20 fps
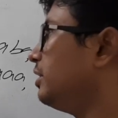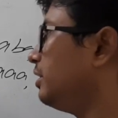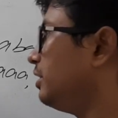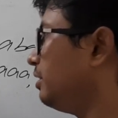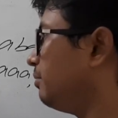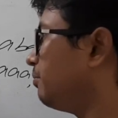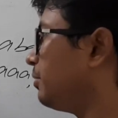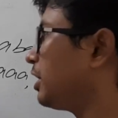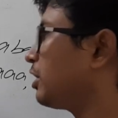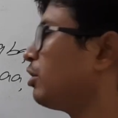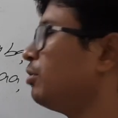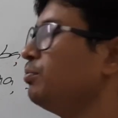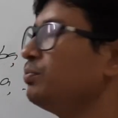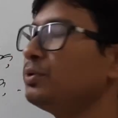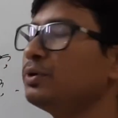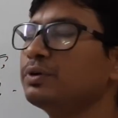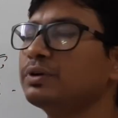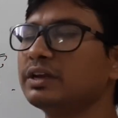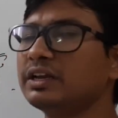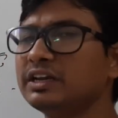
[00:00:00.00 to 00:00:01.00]
in my
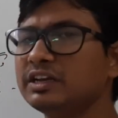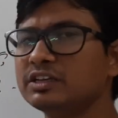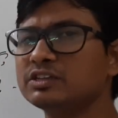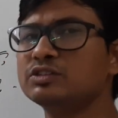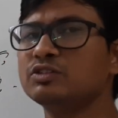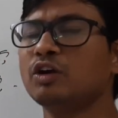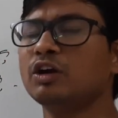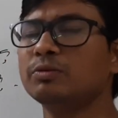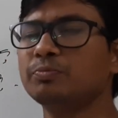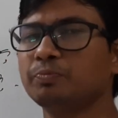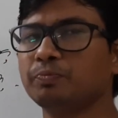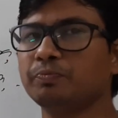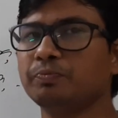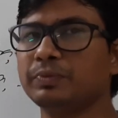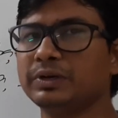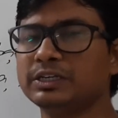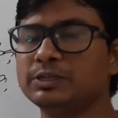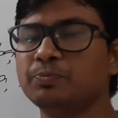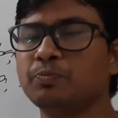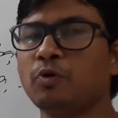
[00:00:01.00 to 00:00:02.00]
computer, it is not
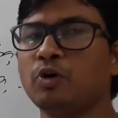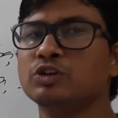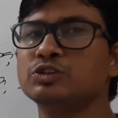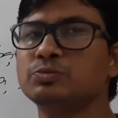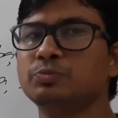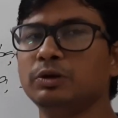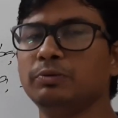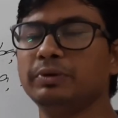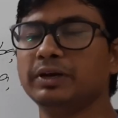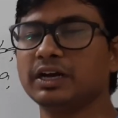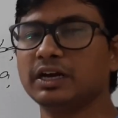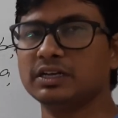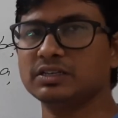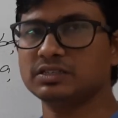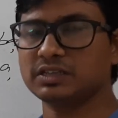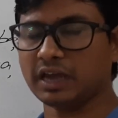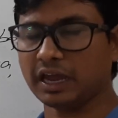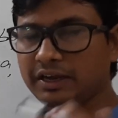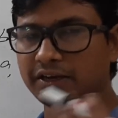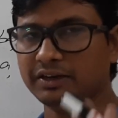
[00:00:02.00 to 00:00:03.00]
means possible
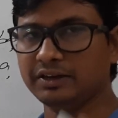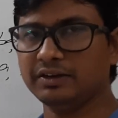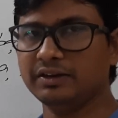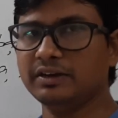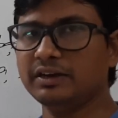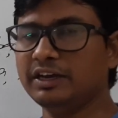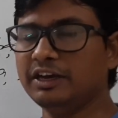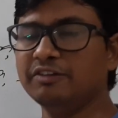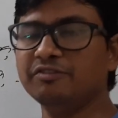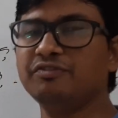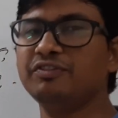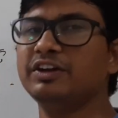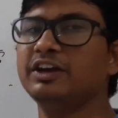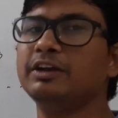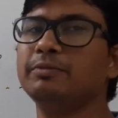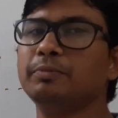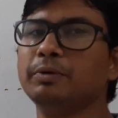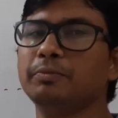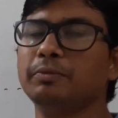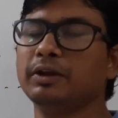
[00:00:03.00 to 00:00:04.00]
because in
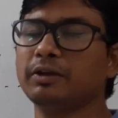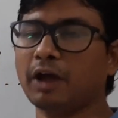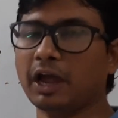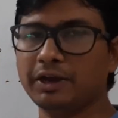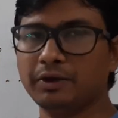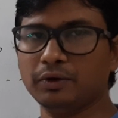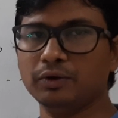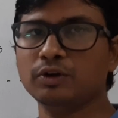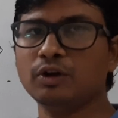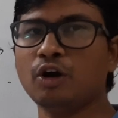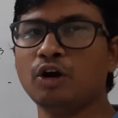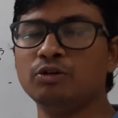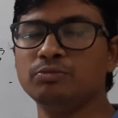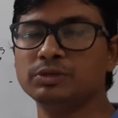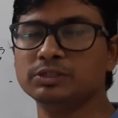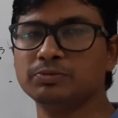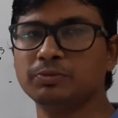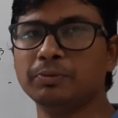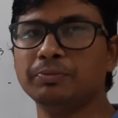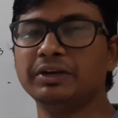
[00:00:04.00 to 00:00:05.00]
infinite memory, I don't know how
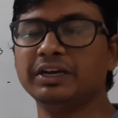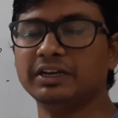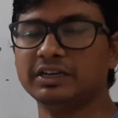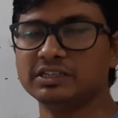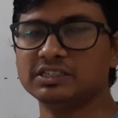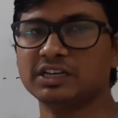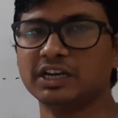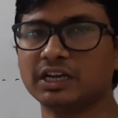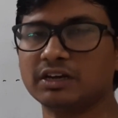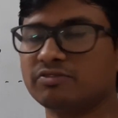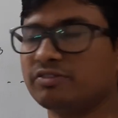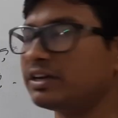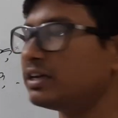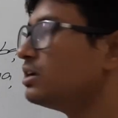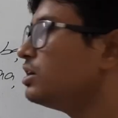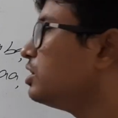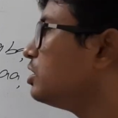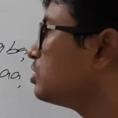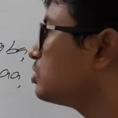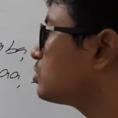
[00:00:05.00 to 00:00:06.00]
much memory it is
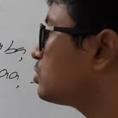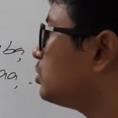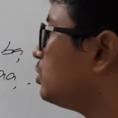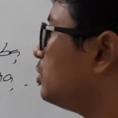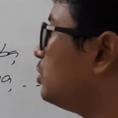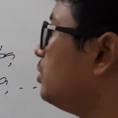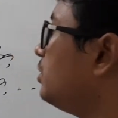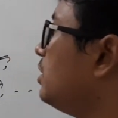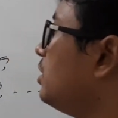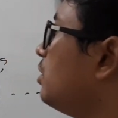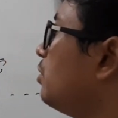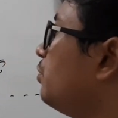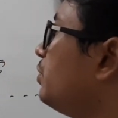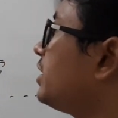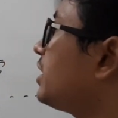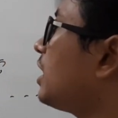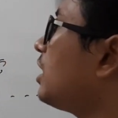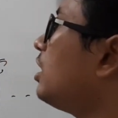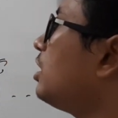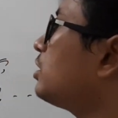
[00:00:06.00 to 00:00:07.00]
required. So we
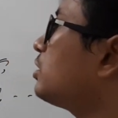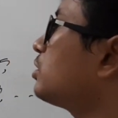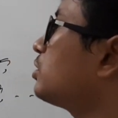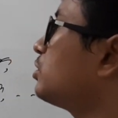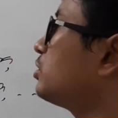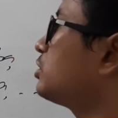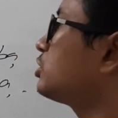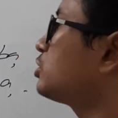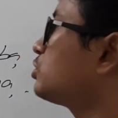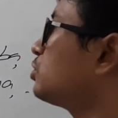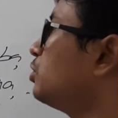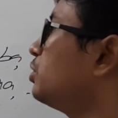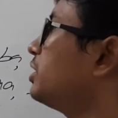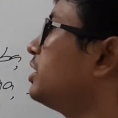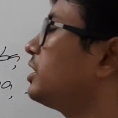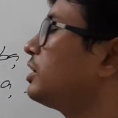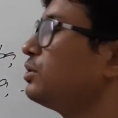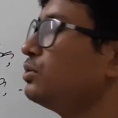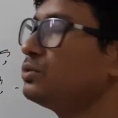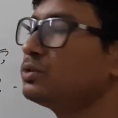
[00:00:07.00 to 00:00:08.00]
cannot store
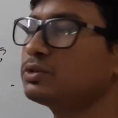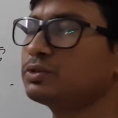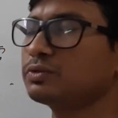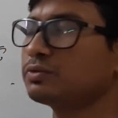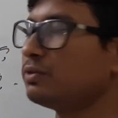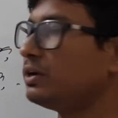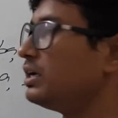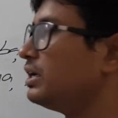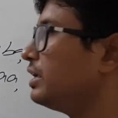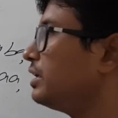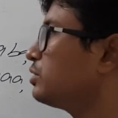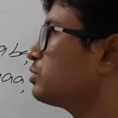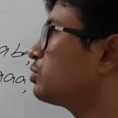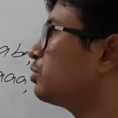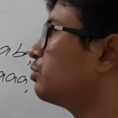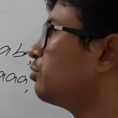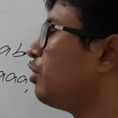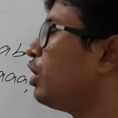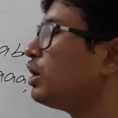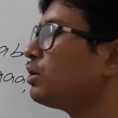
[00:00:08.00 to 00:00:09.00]
it usually. So
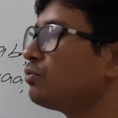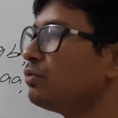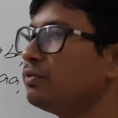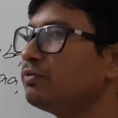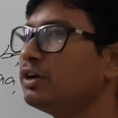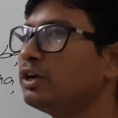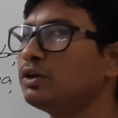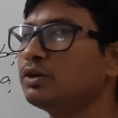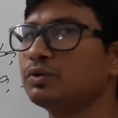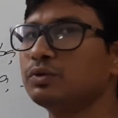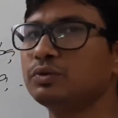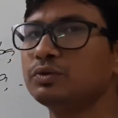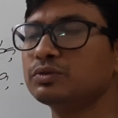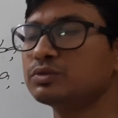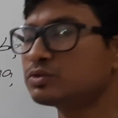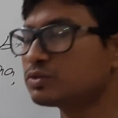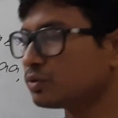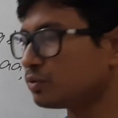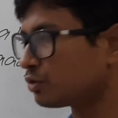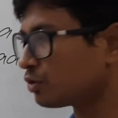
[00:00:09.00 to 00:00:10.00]
what we will do,
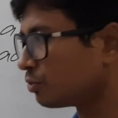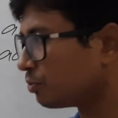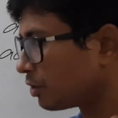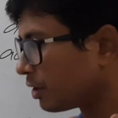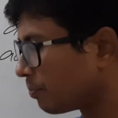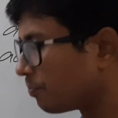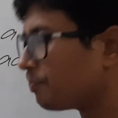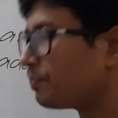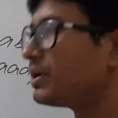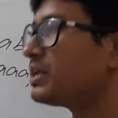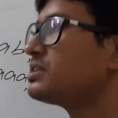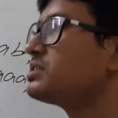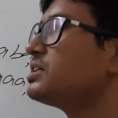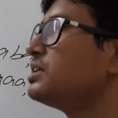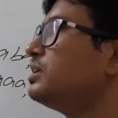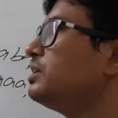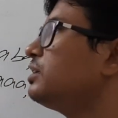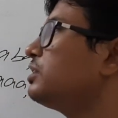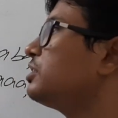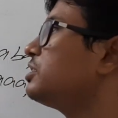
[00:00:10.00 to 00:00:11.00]
so to
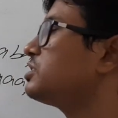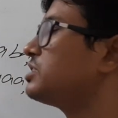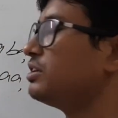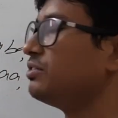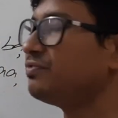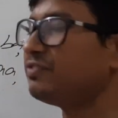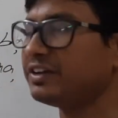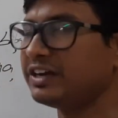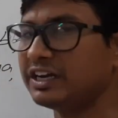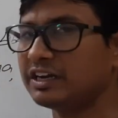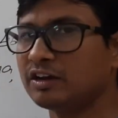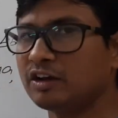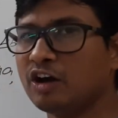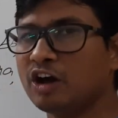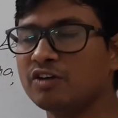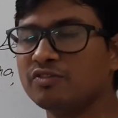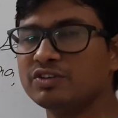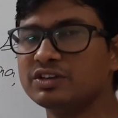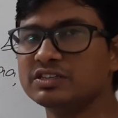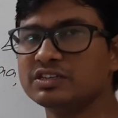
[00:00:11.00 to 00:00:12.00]
represent these infinite
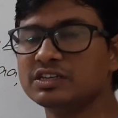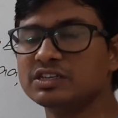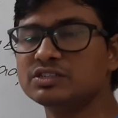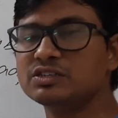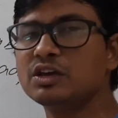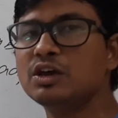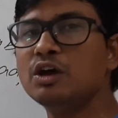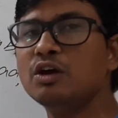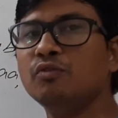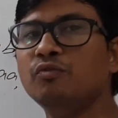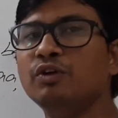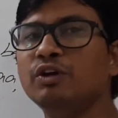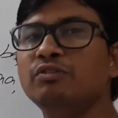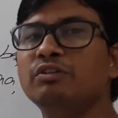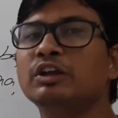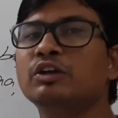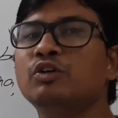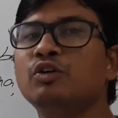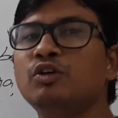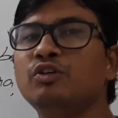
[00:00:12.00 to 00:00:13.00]
long ways, we
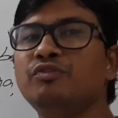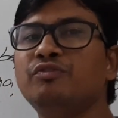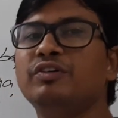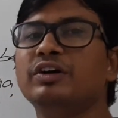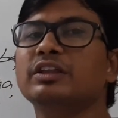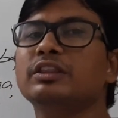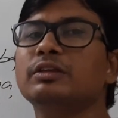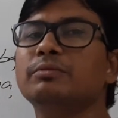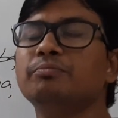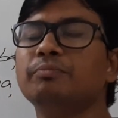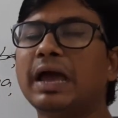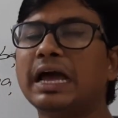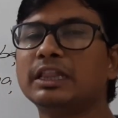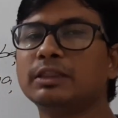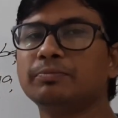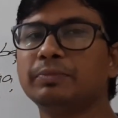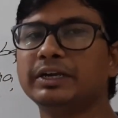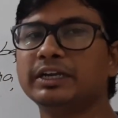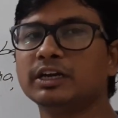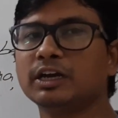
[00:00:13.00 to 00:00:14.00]
will go for the
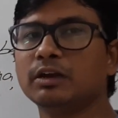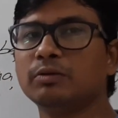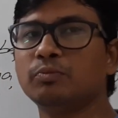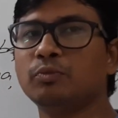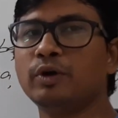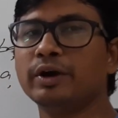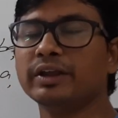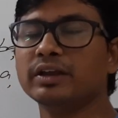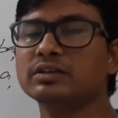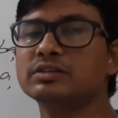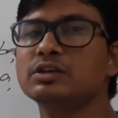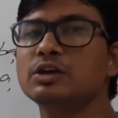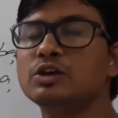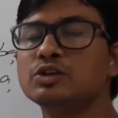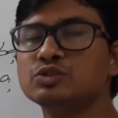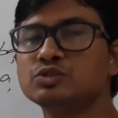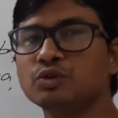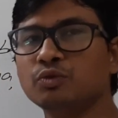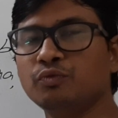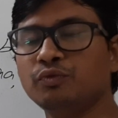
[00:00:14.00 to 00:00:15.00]
mathematical models.
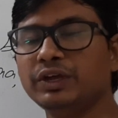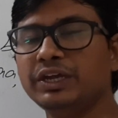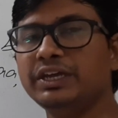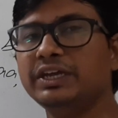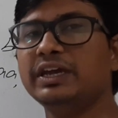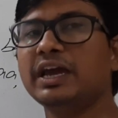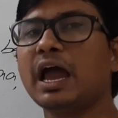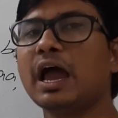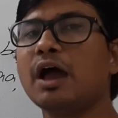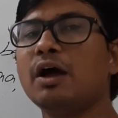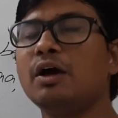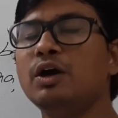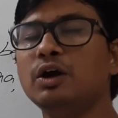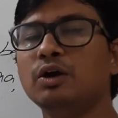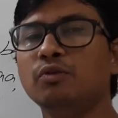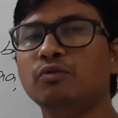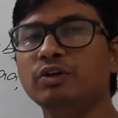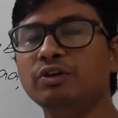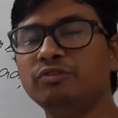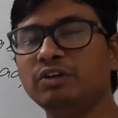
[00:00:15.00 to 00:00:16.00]
So we
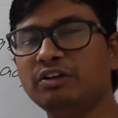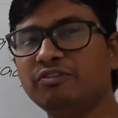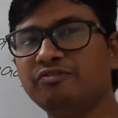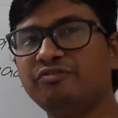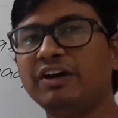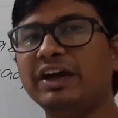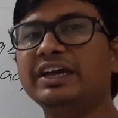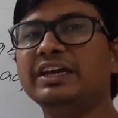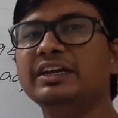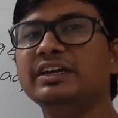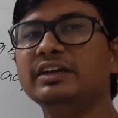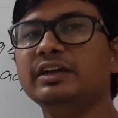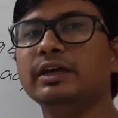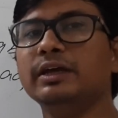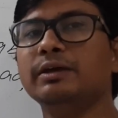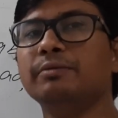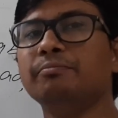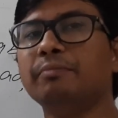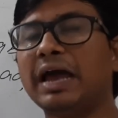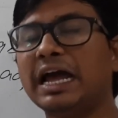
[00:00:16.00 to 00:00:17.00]
will find
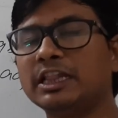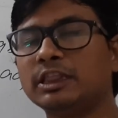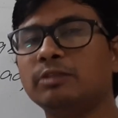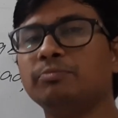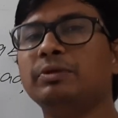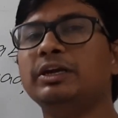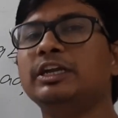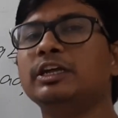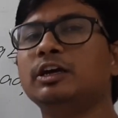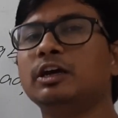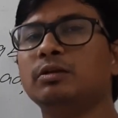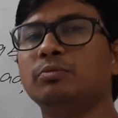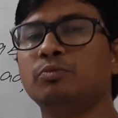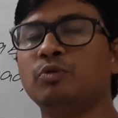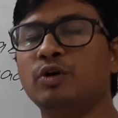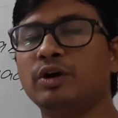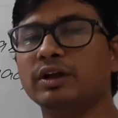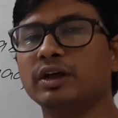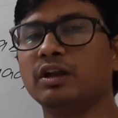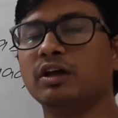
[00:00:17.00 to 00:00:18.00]
a mathematical
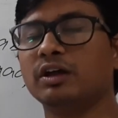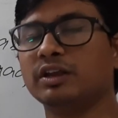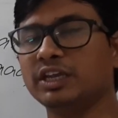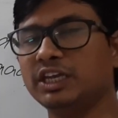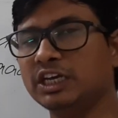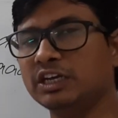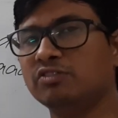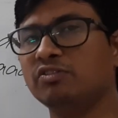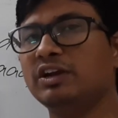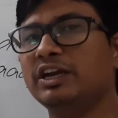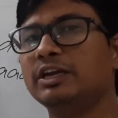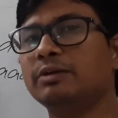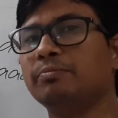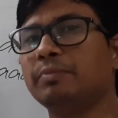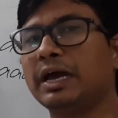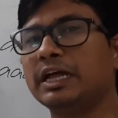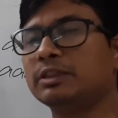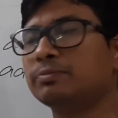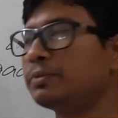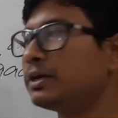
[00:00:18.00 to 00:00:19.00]
model or equivalent
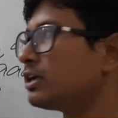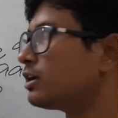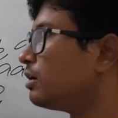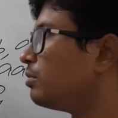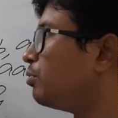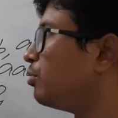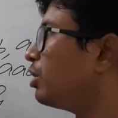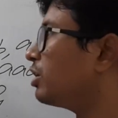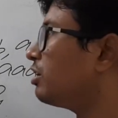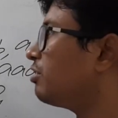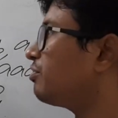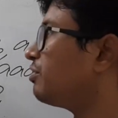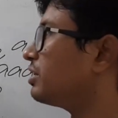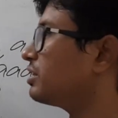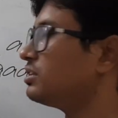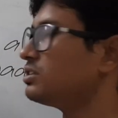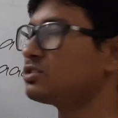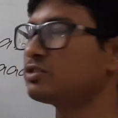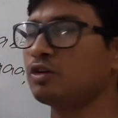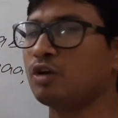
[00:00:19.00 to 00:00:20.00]
mathematical model for
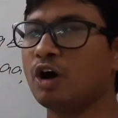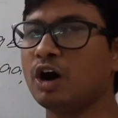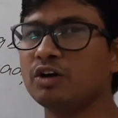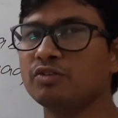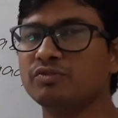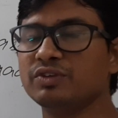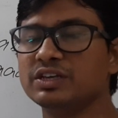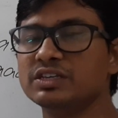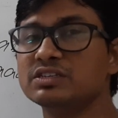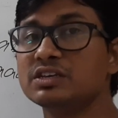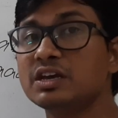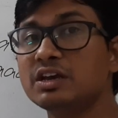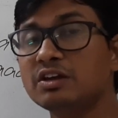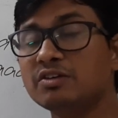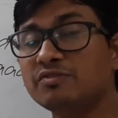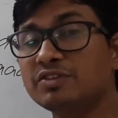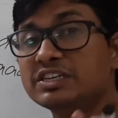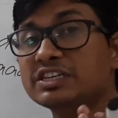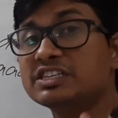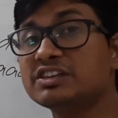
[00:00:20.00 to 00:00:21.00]
this long ways,
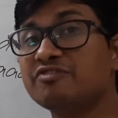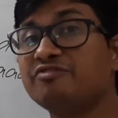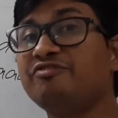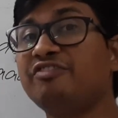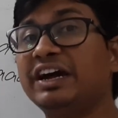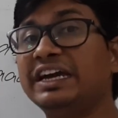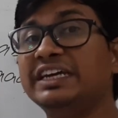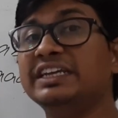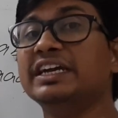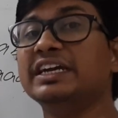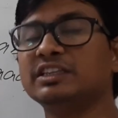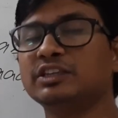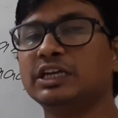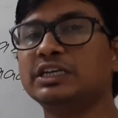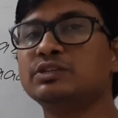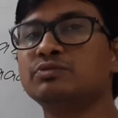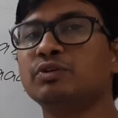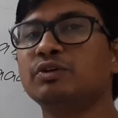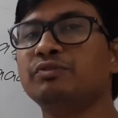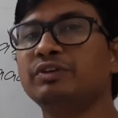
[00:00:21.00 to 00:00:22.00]
which is a finite.
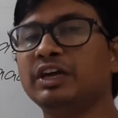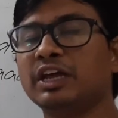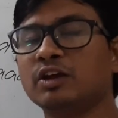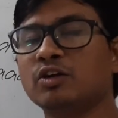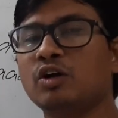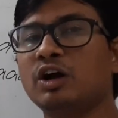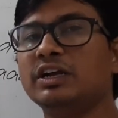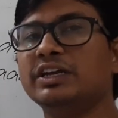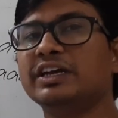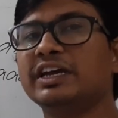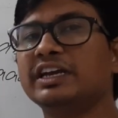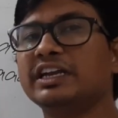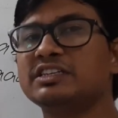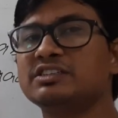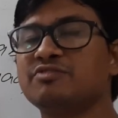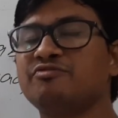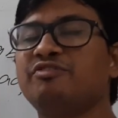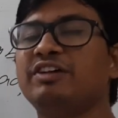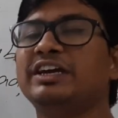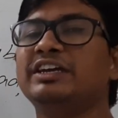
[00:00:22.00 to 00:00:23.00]
That's why we are calling it as
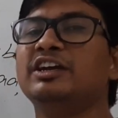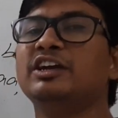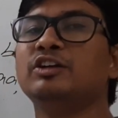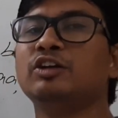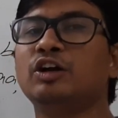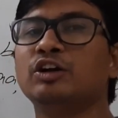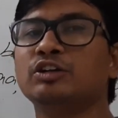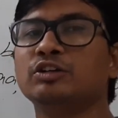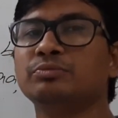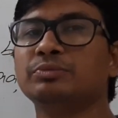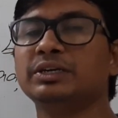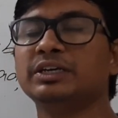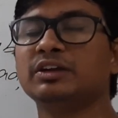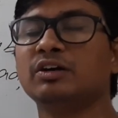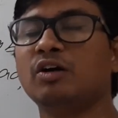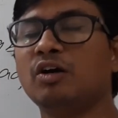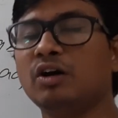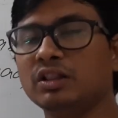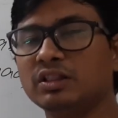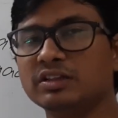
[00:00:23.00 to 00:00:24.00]
a finite automata,
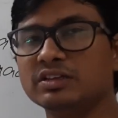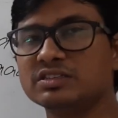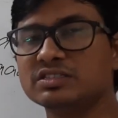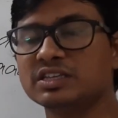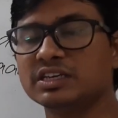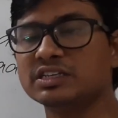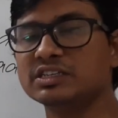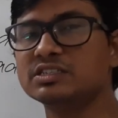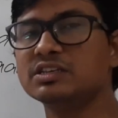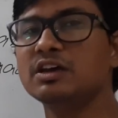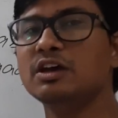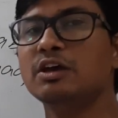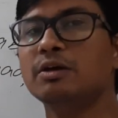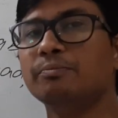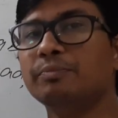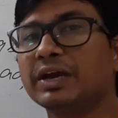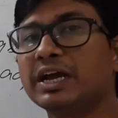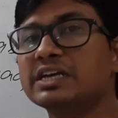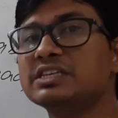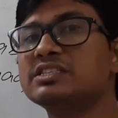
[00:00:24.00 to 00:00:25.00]
all these things,
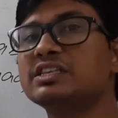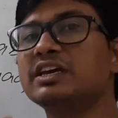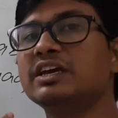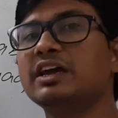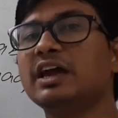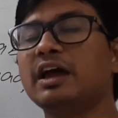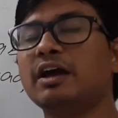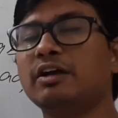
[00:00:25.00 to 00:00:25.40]
because they